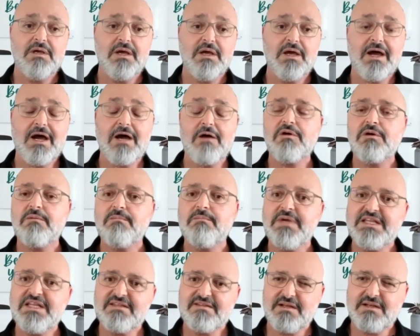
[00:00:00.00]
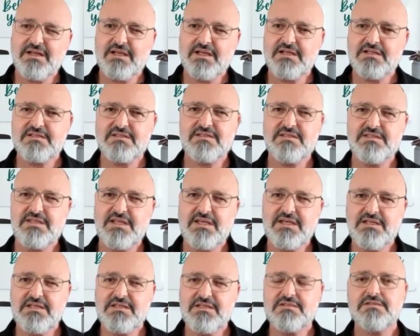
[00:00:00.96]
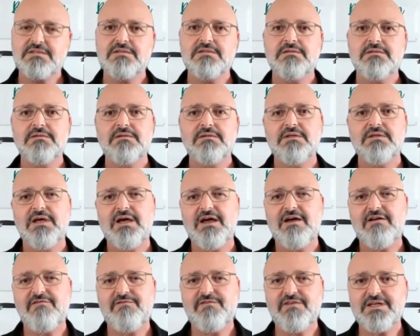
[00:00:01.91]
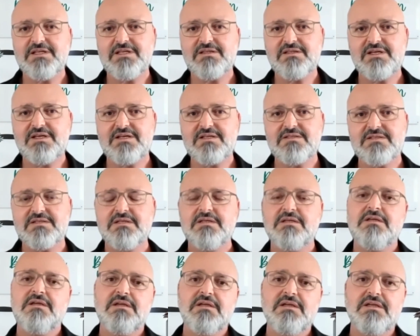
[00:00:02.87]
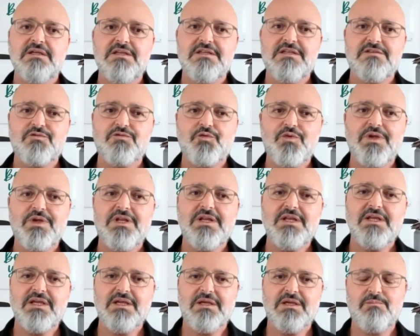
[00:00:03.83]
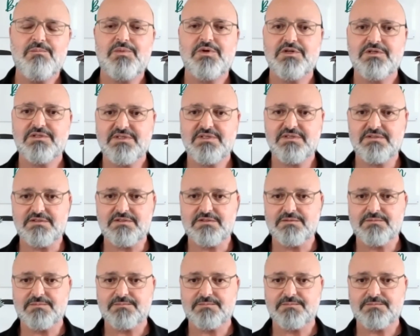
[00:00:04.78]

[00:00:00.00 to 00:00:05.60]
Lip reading: our mental health state affect that is really important.